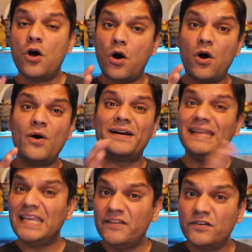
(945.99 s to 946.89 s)
or
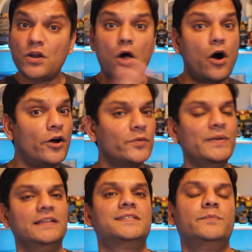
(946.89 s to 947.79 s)
even
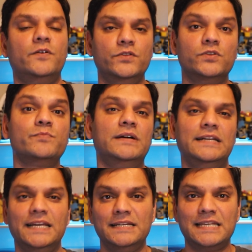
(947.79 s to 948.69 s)
automate some of those
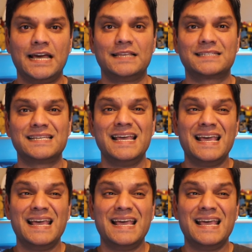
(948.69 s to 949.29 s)
mundane tasks.